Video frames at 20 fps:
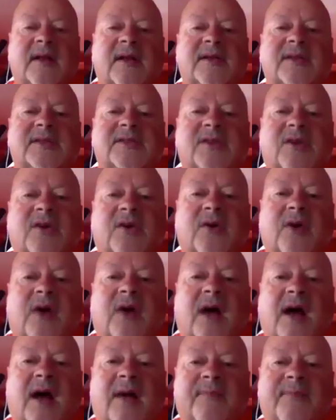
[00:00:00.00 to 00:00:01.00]

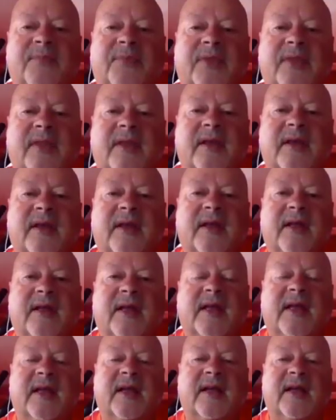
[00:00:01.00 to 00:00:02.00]
So
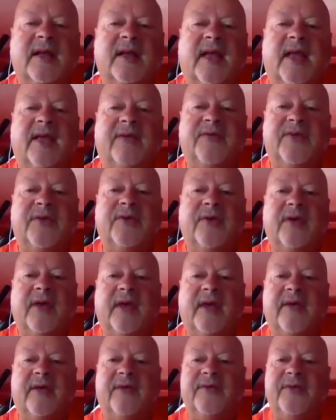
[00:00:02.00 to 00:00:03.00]
if
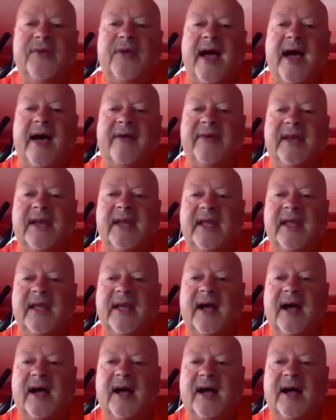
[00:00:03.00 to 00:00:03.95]
you have any